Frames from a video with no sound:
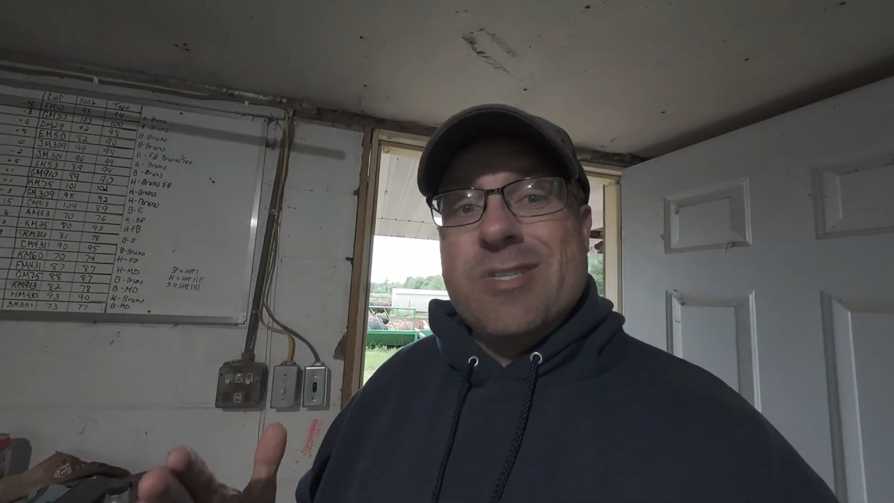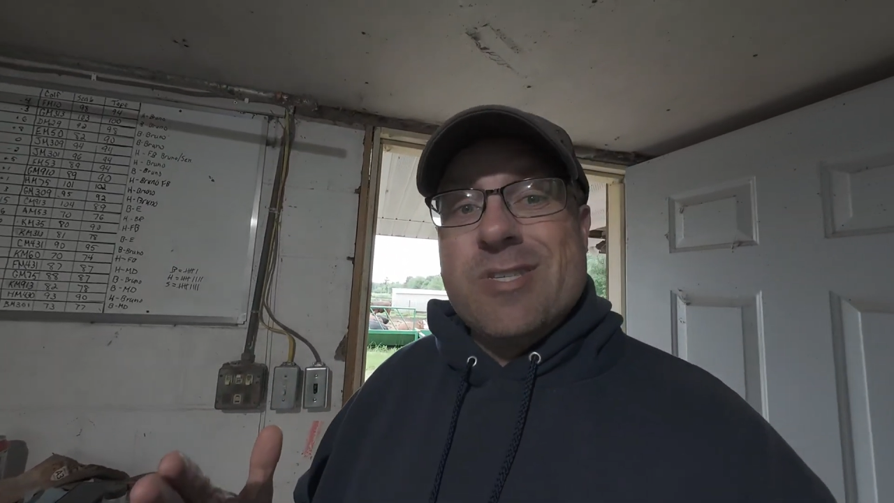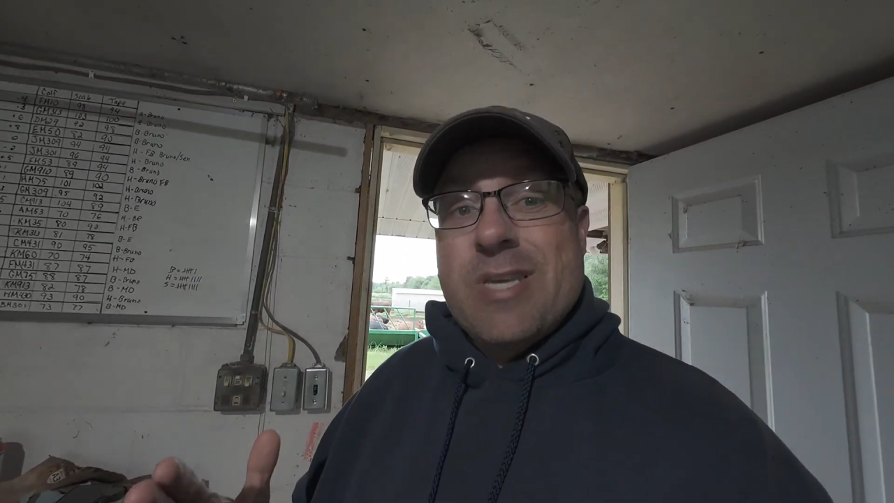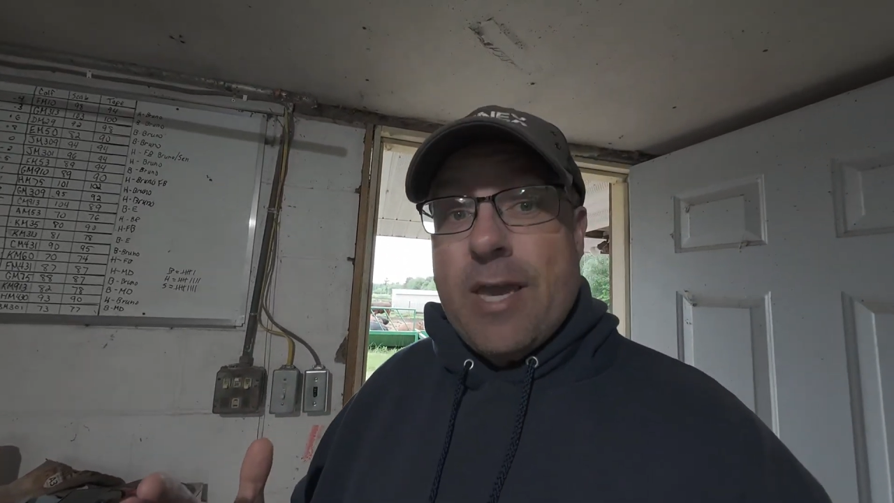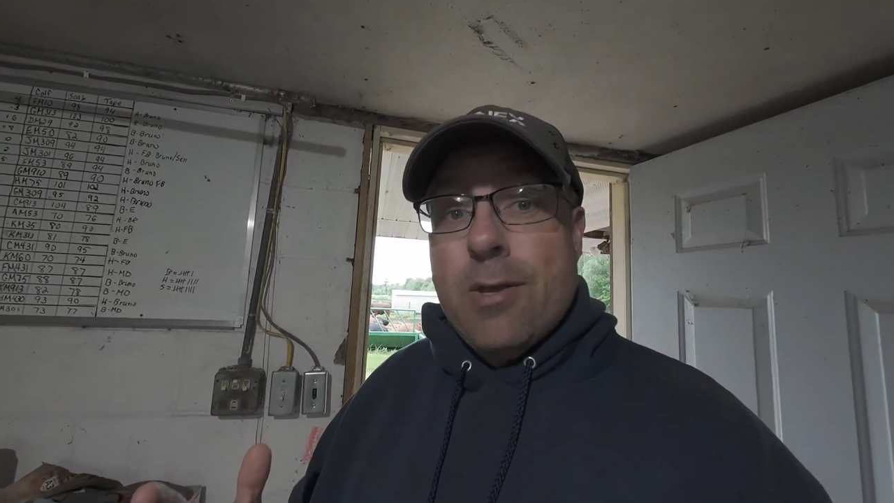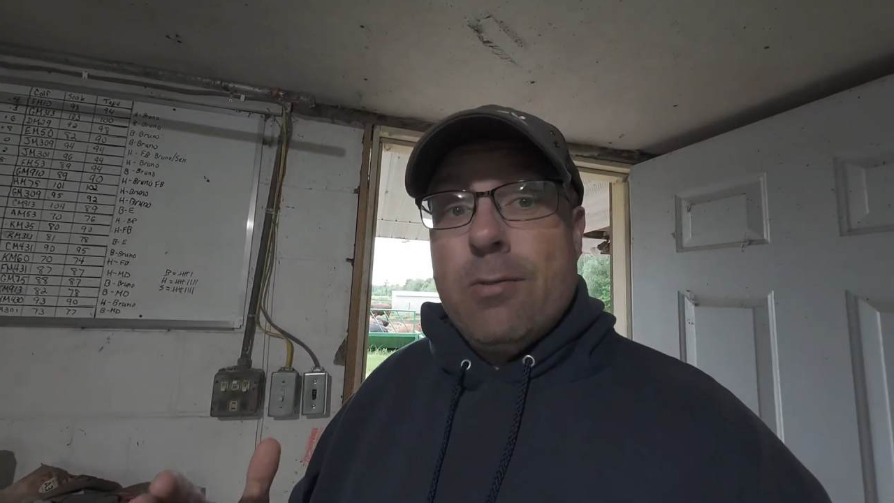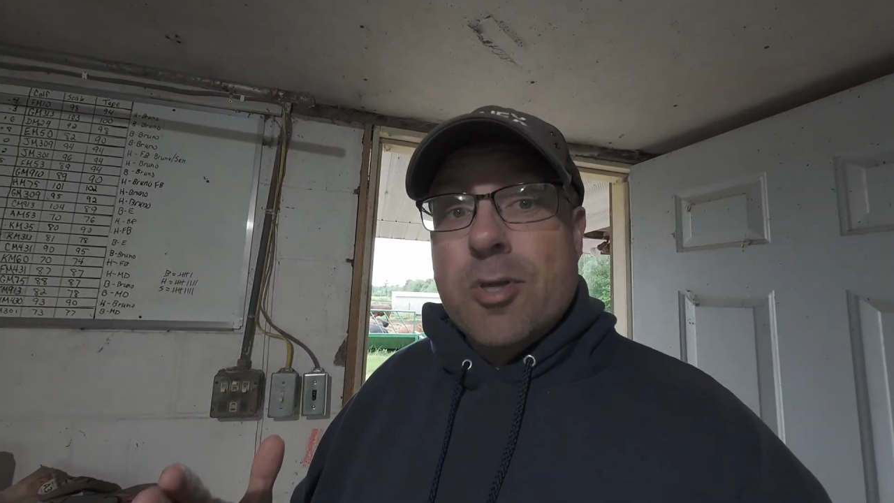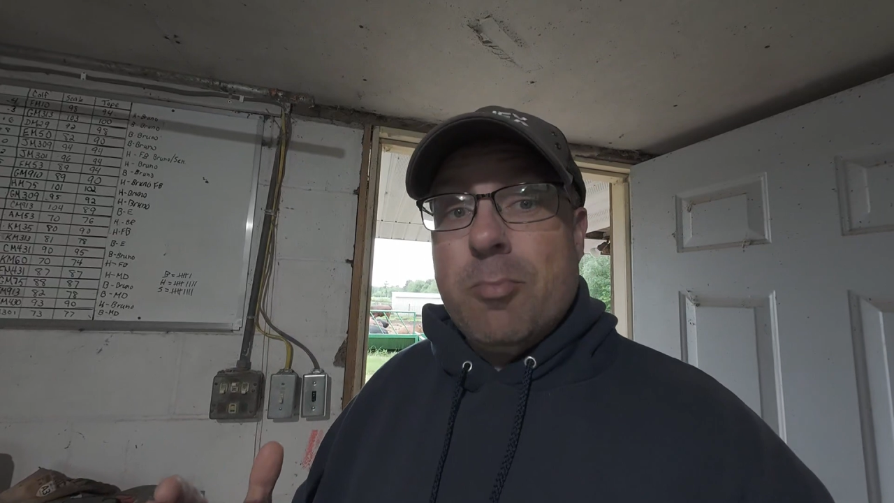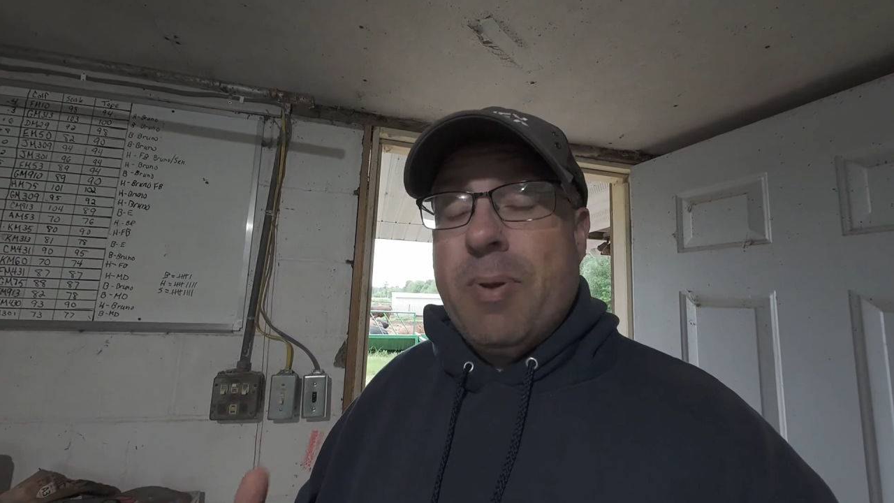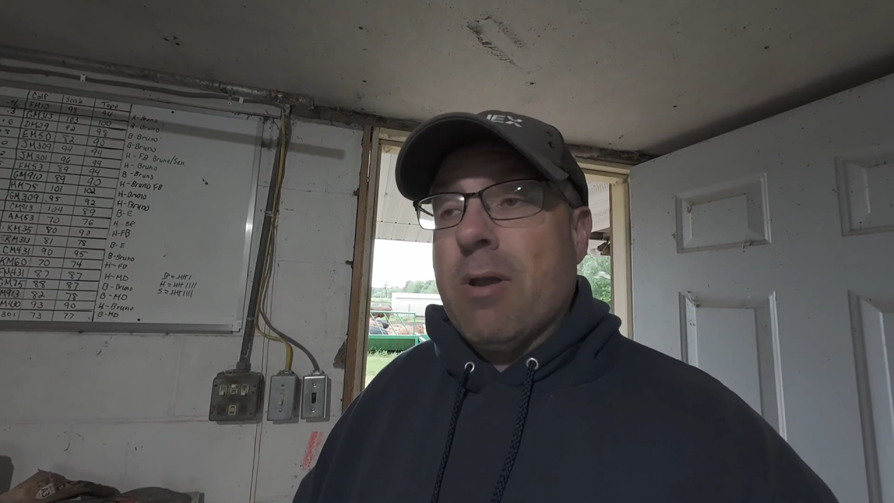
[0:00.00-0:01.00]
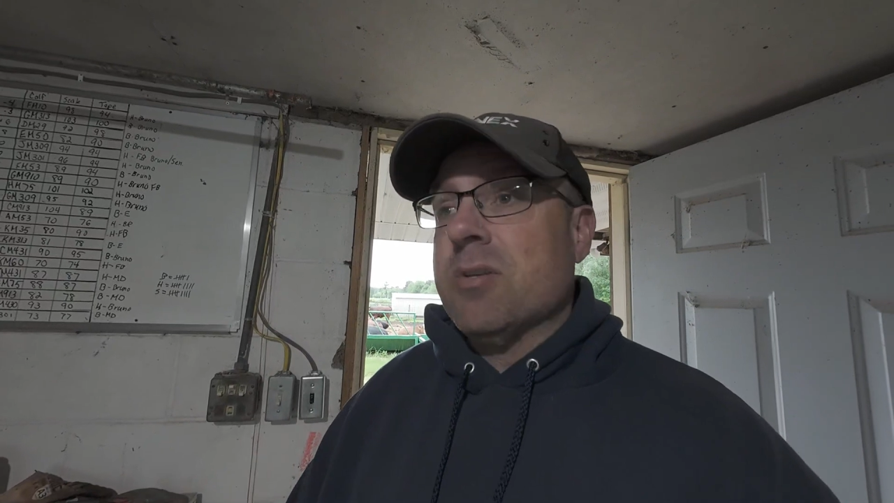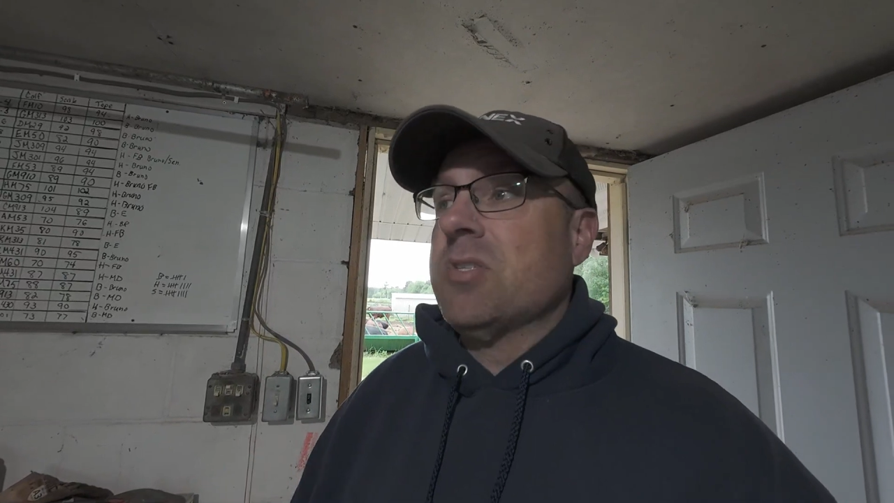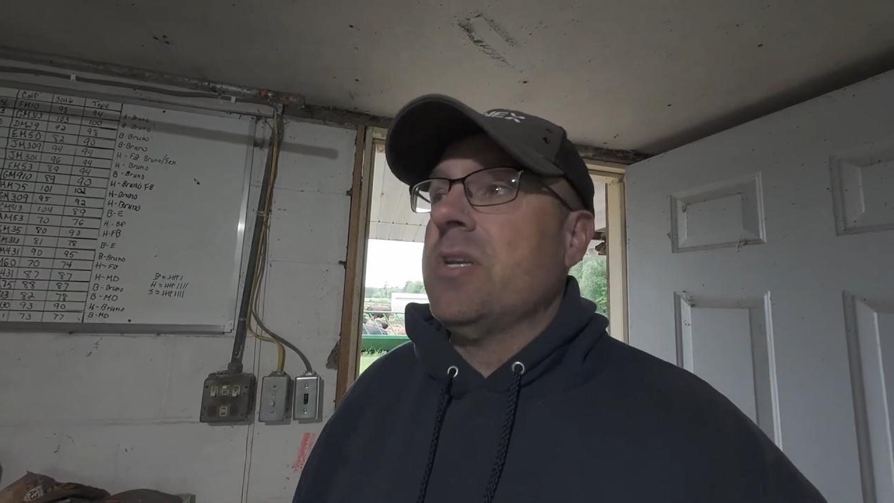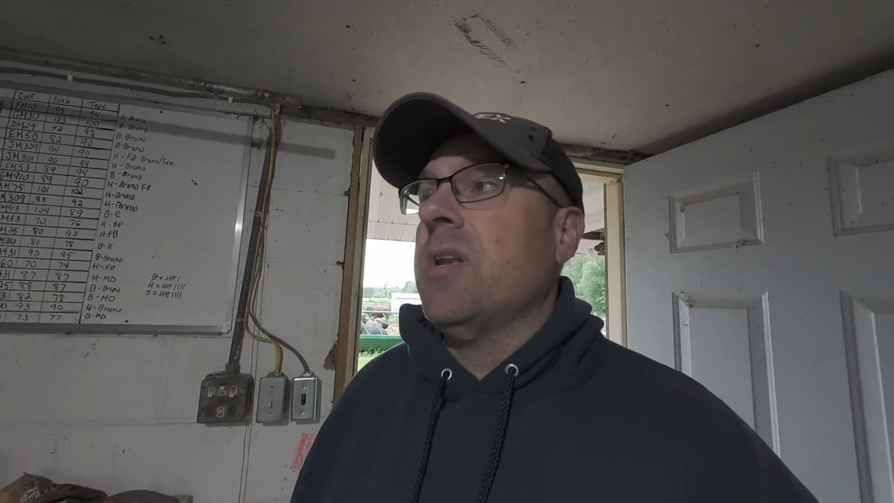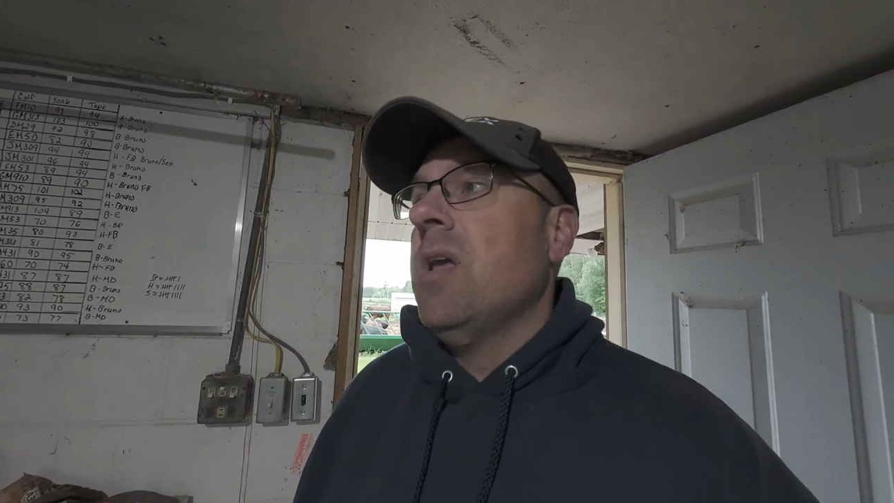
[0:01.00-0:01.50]
scale
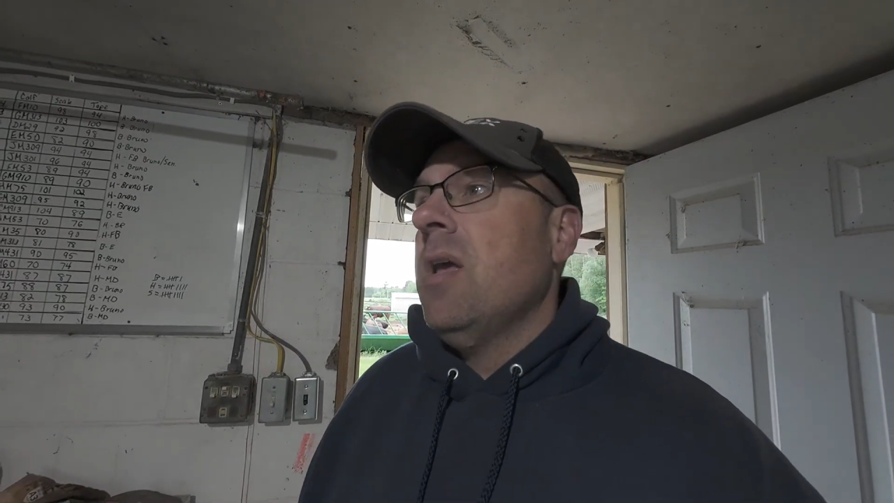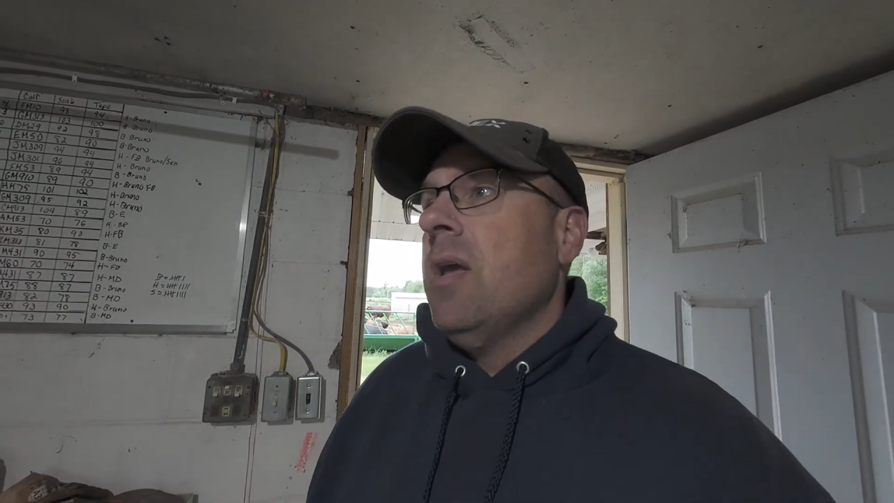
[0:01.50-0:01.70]
comparison.